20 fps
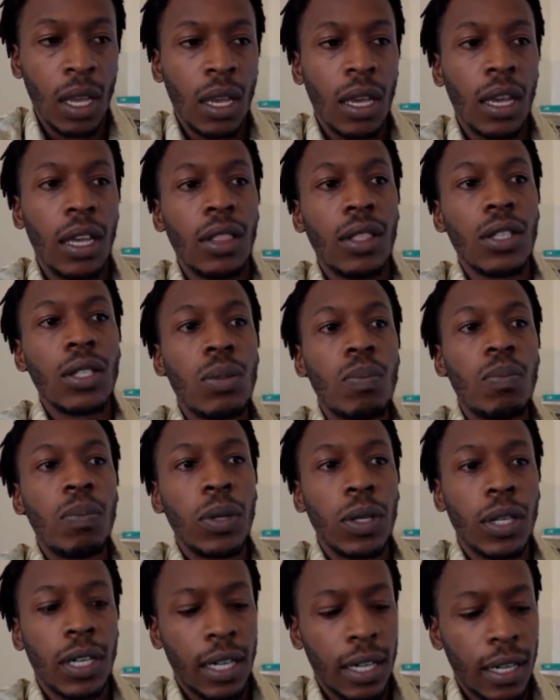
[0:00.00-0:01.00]
In this
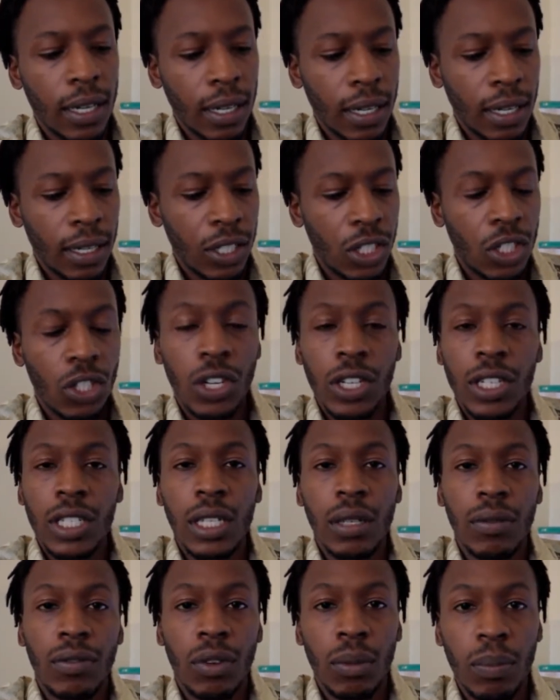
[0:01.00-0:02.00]
book,
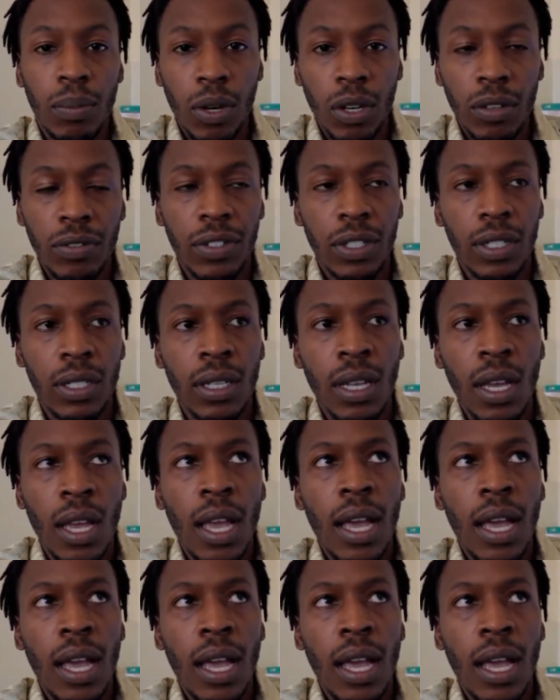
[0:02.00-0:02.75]
Charting for Profit,